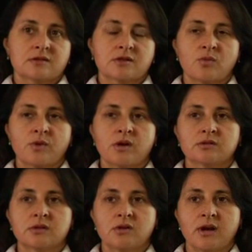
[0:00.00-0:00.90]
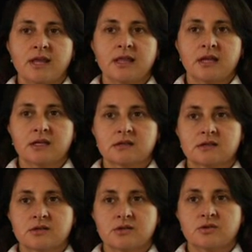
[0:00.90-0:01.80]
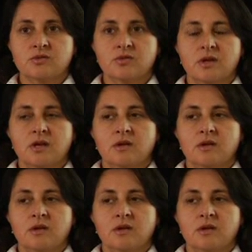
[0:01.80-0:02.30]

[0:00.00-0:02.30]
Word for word: So we go to great lengths to